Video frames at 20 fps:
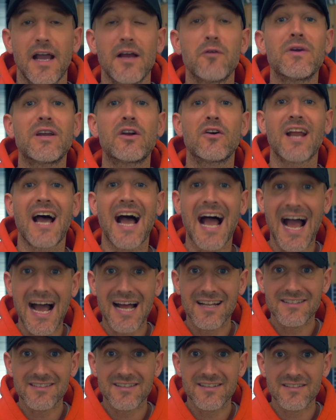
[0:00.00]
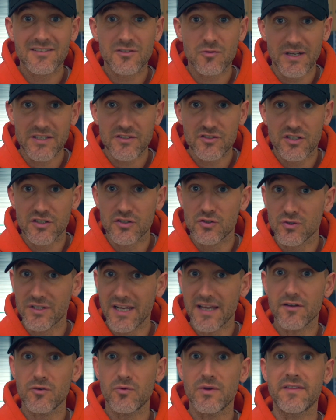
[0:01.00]
And we're gonna answer this question
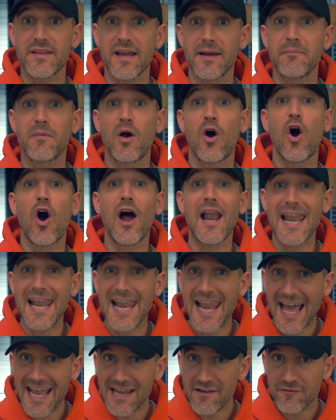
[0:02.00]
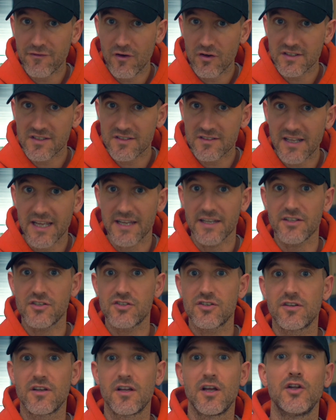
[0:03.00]
together with them live on
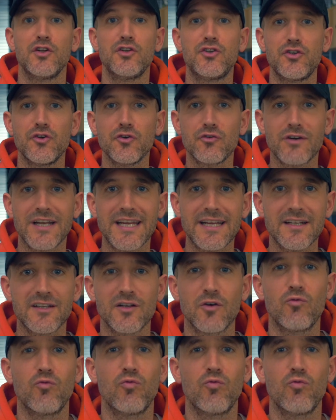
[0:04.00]
stage during the